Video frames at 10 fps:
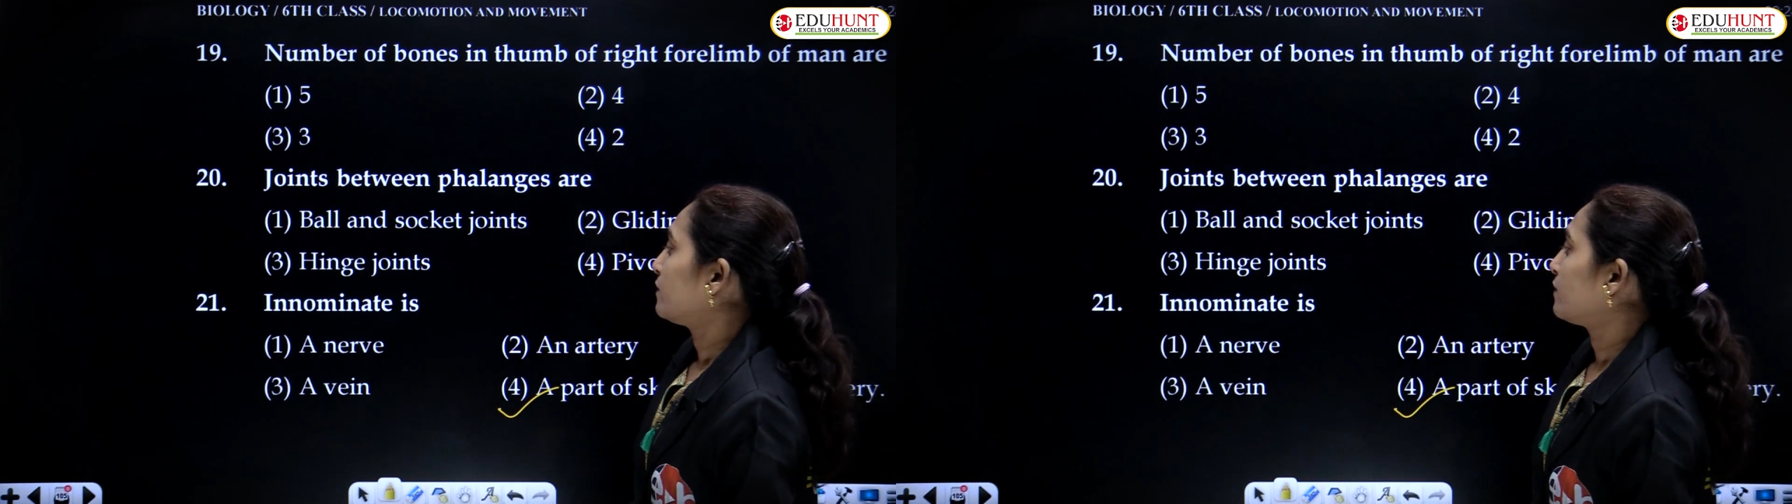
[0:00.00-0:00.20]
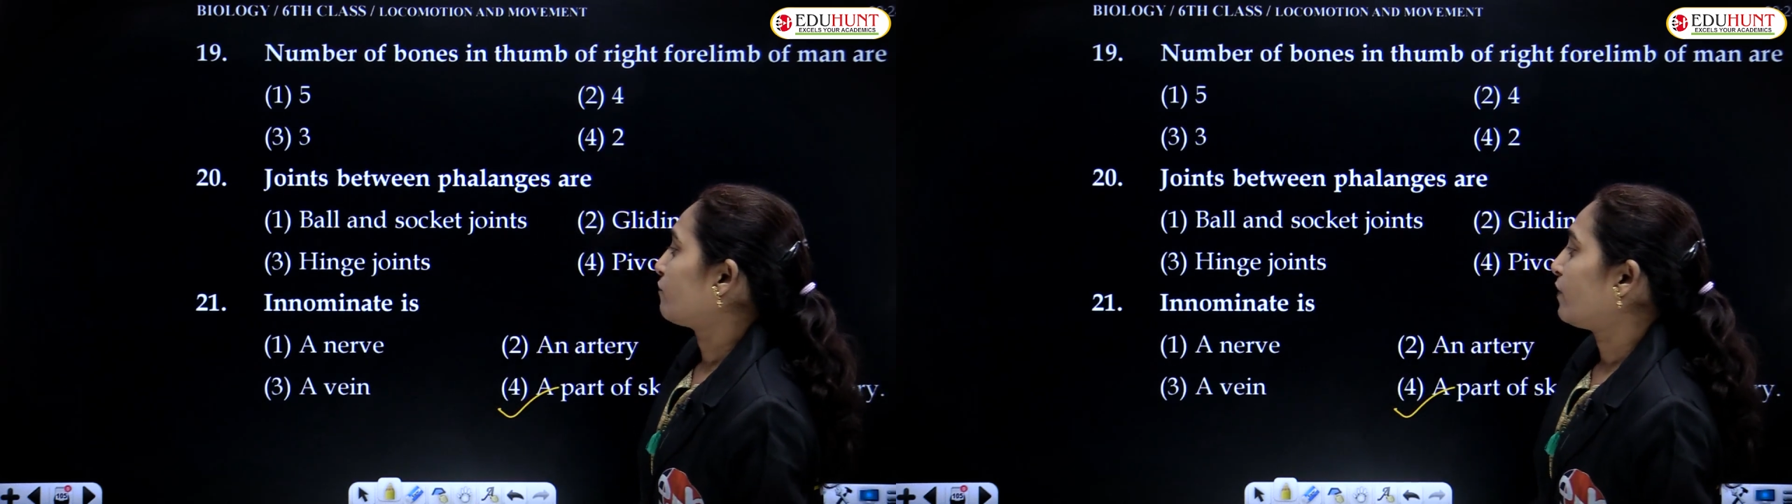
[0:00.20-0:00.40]

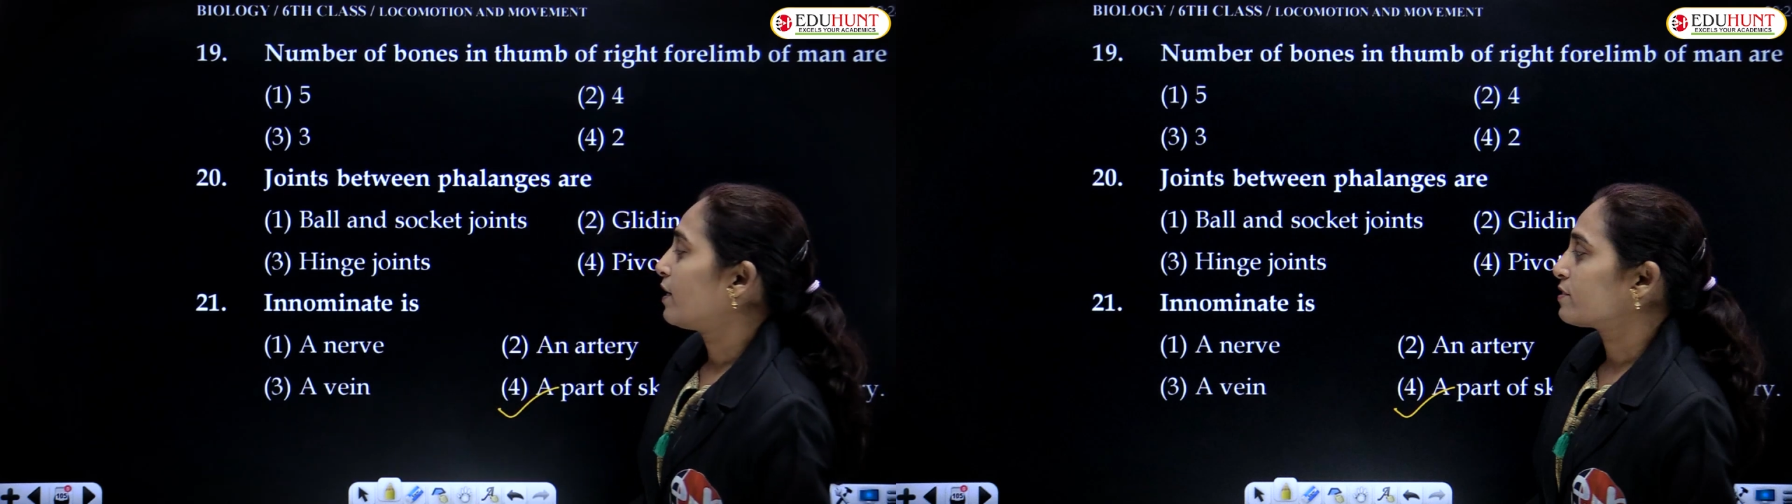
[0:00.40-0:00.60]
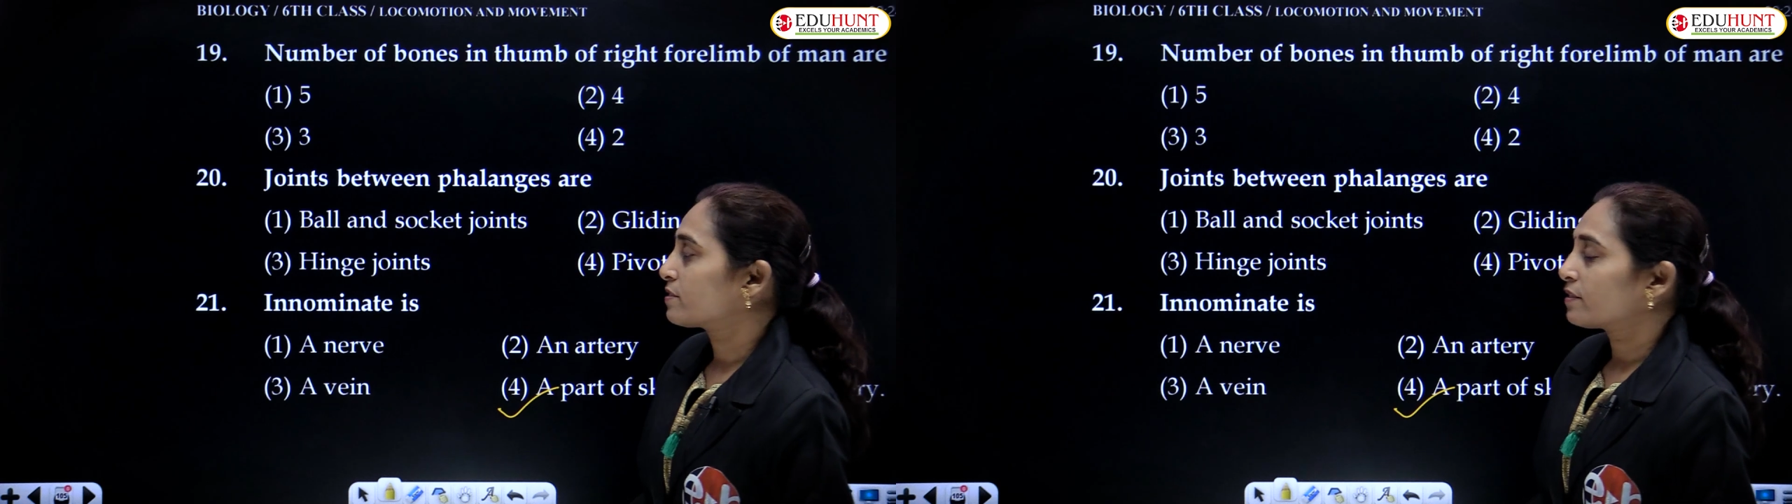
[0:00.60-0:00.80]
The
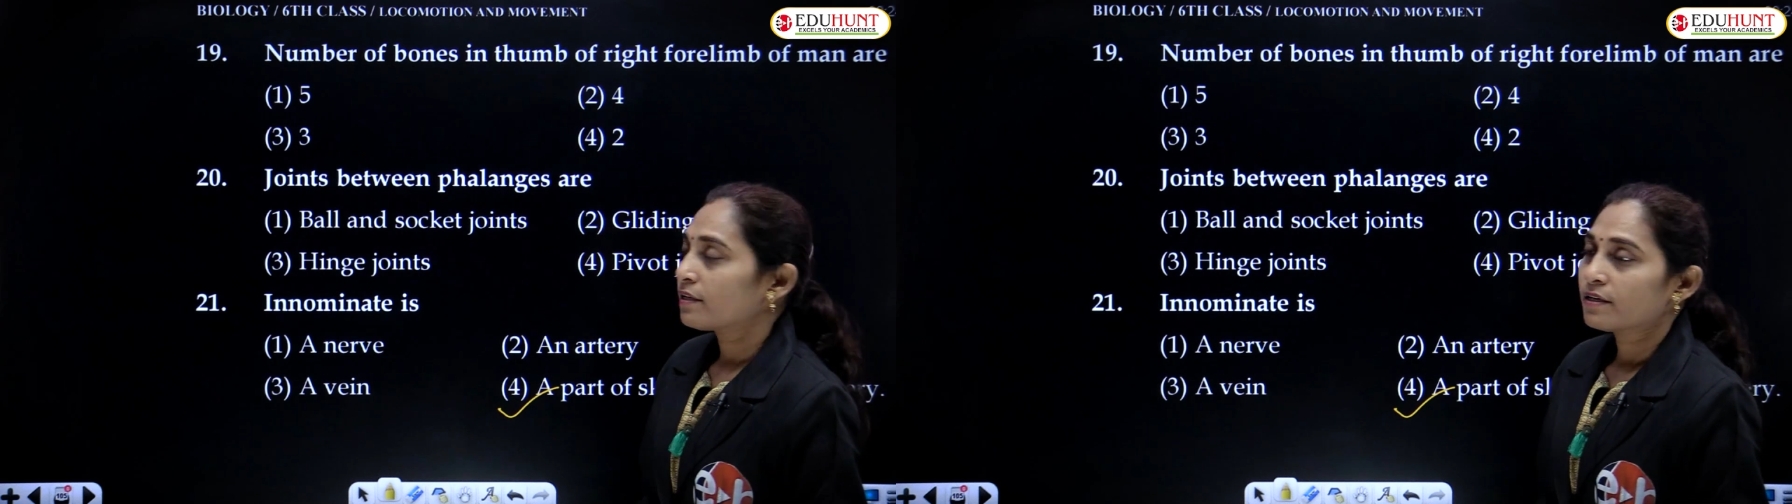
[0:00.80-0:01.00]
first